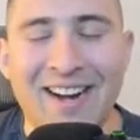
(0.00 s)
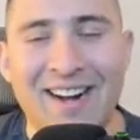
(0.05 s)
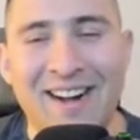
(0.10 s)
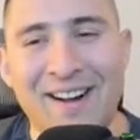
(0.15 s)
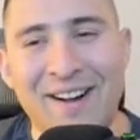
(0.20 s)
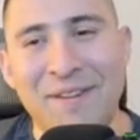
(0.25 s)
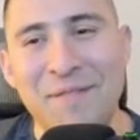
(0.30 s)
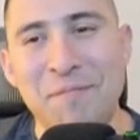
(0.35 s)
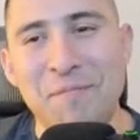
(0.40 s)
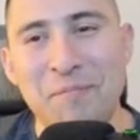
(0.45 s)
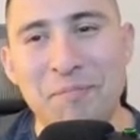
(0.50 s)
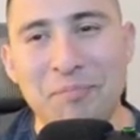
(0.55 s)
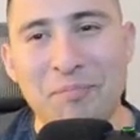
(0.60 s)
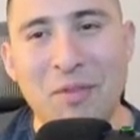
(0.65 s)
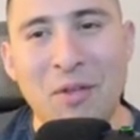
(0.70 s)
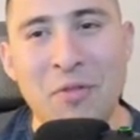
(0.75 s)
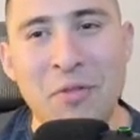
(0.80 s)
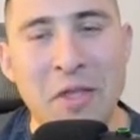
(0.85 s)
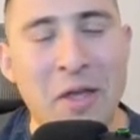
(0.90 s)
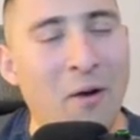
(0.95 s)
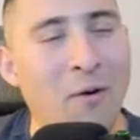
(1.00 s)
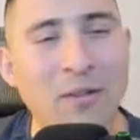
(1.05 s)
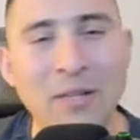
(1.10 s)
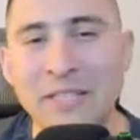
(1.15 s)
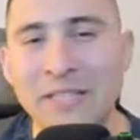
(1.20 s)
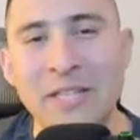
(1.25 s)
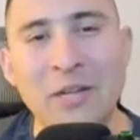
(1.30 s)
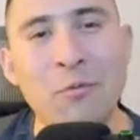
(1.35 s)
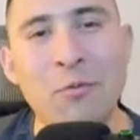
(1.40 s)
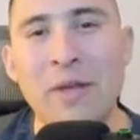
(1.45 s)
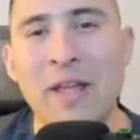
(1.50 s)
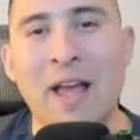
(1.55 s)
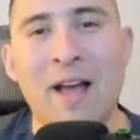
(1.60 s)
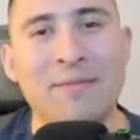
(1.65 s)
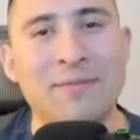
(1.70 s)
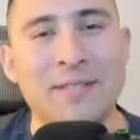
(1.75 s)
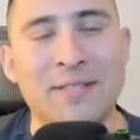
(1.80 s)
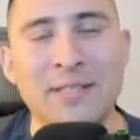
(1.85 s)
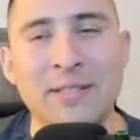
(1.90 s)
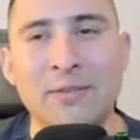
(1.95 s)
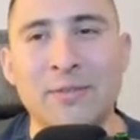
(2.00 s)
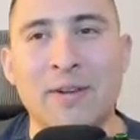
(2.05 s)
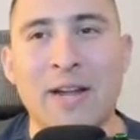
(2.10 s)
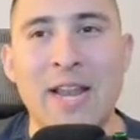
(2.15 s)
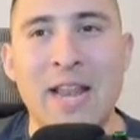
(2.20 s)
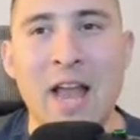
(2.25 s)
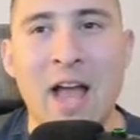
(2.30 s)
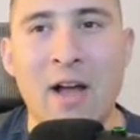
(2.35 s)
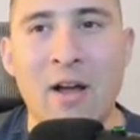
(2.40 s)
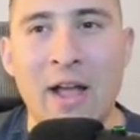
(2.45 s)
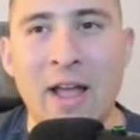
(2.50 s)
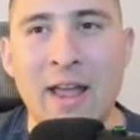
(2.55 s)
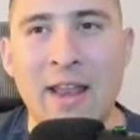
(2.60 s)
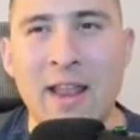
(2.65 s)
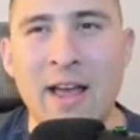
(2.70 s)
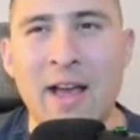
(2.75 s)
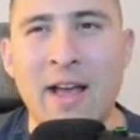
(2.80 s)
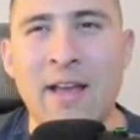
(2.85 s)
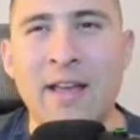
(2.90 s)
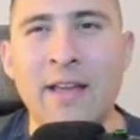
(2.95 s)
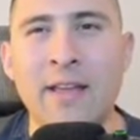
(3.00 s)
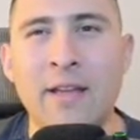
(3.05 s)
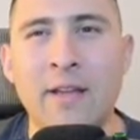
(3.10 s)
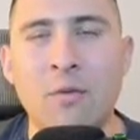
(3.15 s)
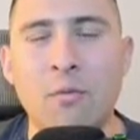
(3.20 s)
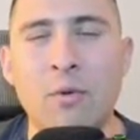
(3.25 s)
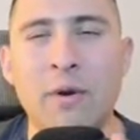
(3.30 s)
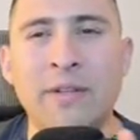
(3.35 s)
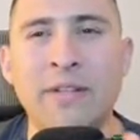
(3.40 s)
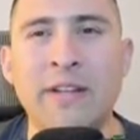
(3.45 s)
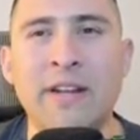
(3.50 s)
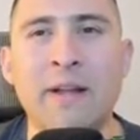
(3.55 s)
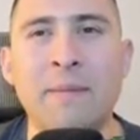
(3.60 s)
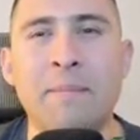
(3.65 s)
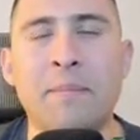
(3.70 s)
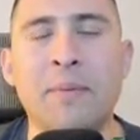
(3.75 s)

um, the only thing we have seen right now, and I, where did I